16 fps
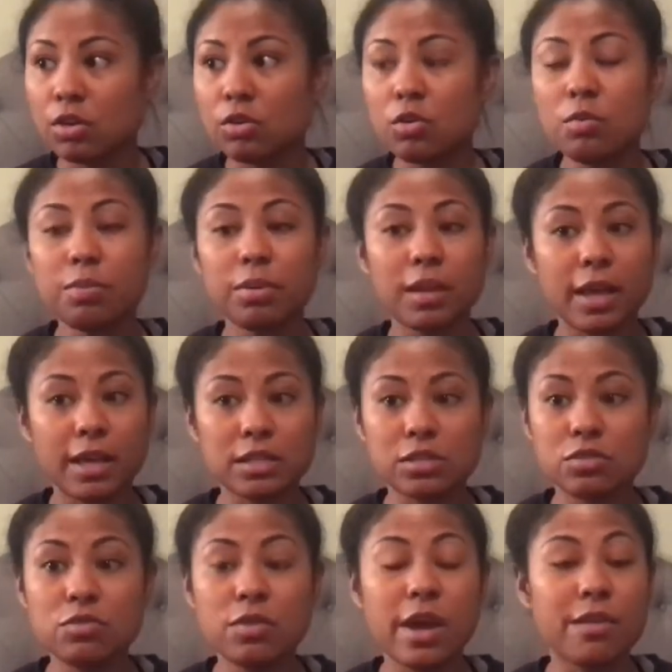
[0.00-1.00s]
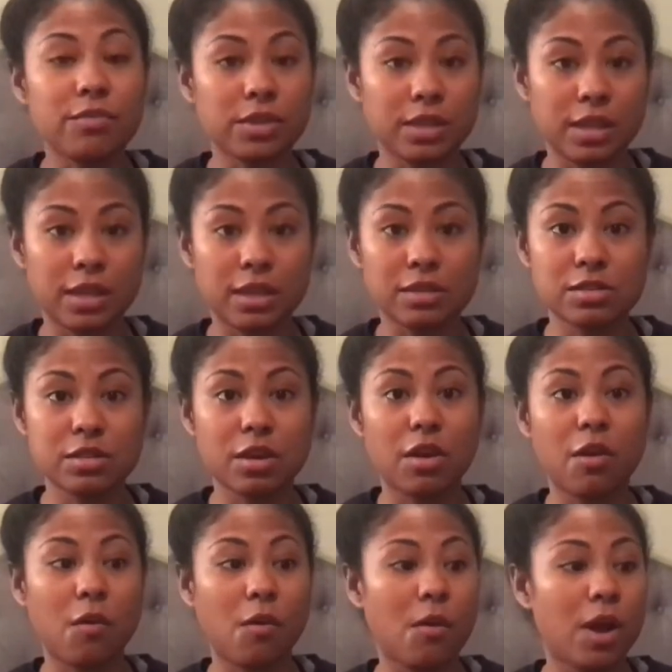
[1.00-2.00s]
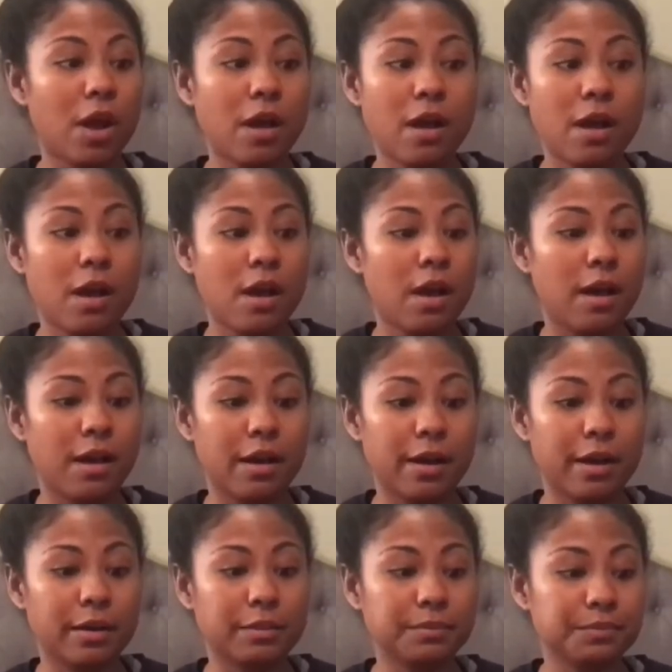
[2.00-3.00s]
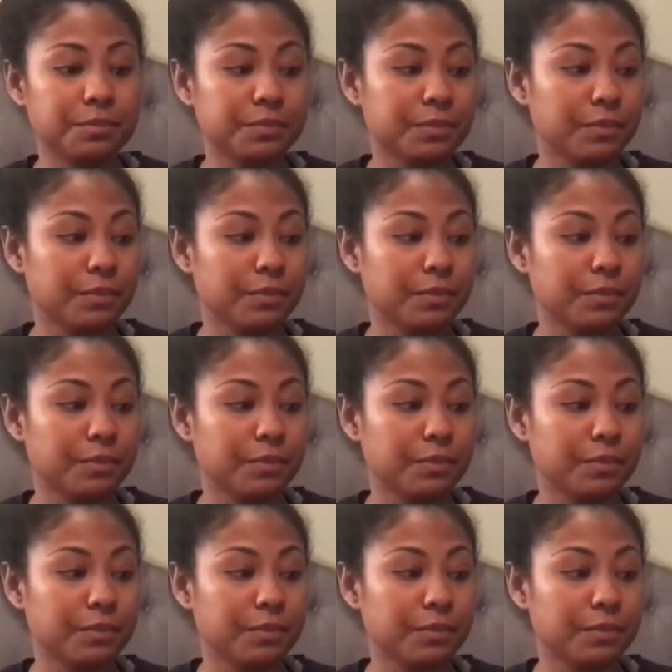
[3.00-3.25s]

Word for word: new place, new everything. So, um,